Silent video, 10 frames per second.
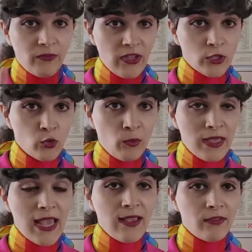sexual
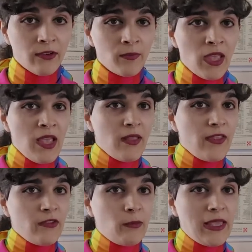behavior.
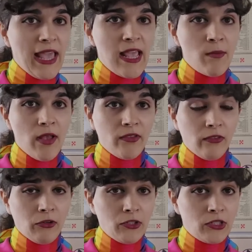This became a
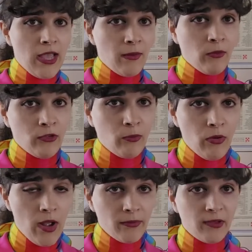search that was
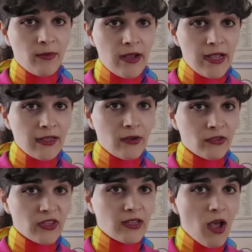prompted by
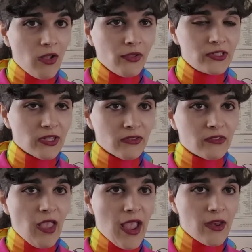
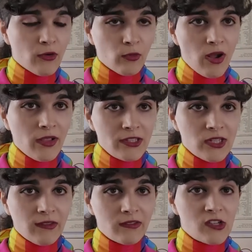psychologists and
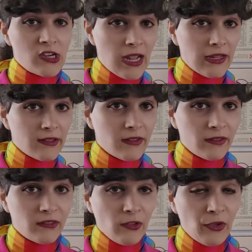neurologists,
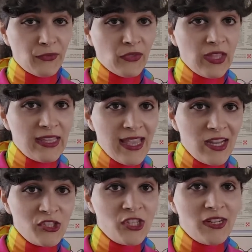geneticists, to look for the
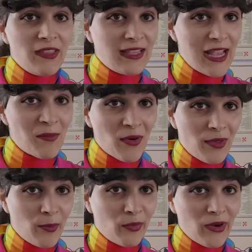gay gene, the gay part
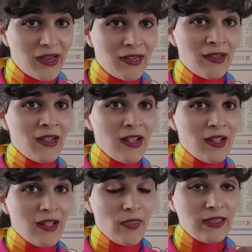of the brain,
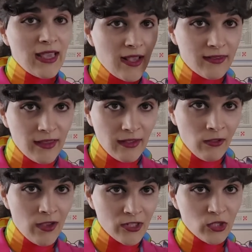the gay
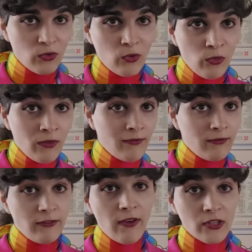psychological
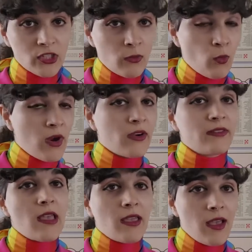function. Where
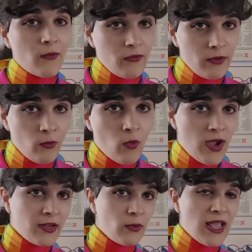does that come from?
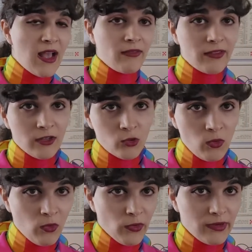Why do we have
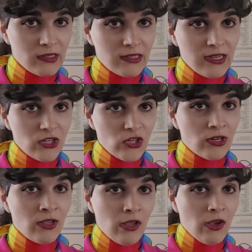sexual
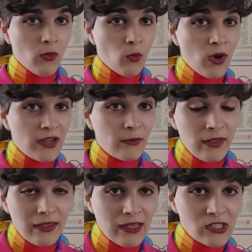orientation? Why do
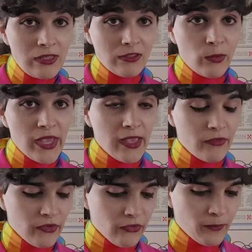we engage in these
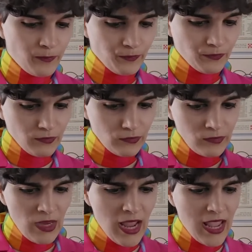behaviors?
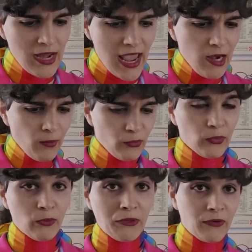And animals
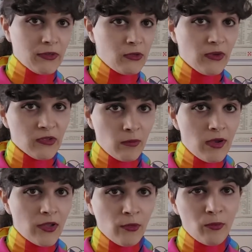were referred to as a
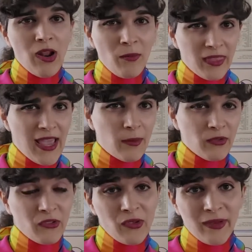model. The problem with
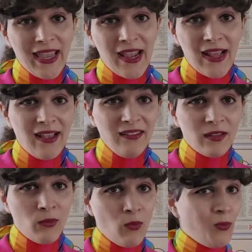animals is that we can't
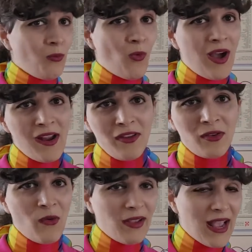ask them, why are you
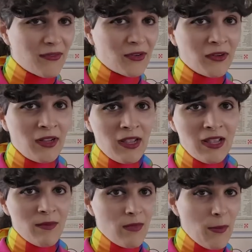going after
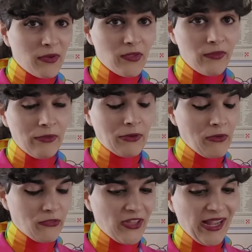members of
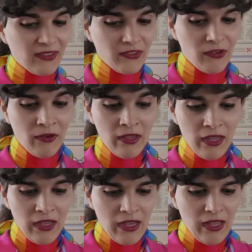your own sex? So
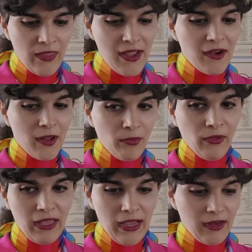they ended up
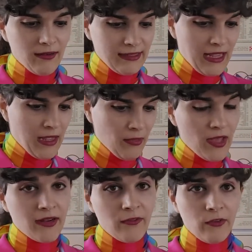looking at a
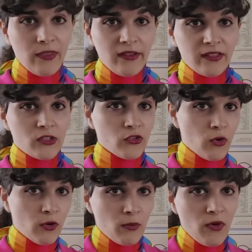lot of different things, such as
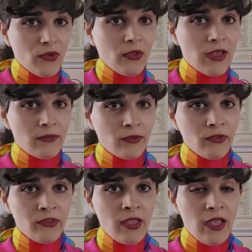hormonal
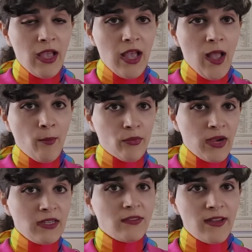levels,
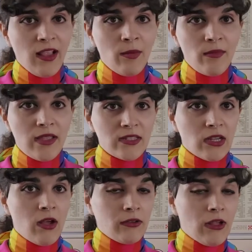brain
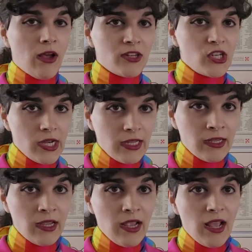development,
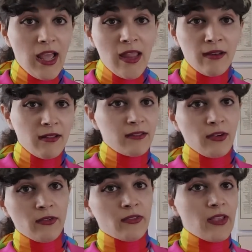ontogeny, and it
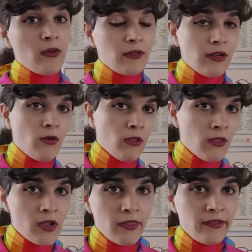turns out, a
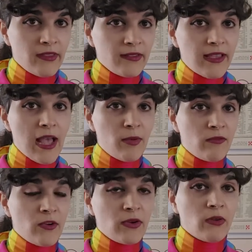lot of these things
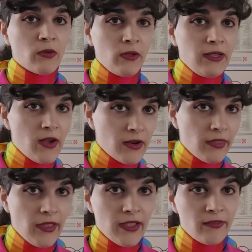happen very early on
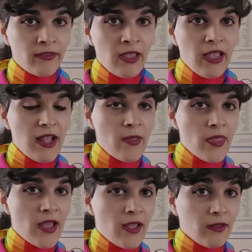in life,
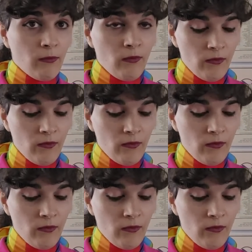and that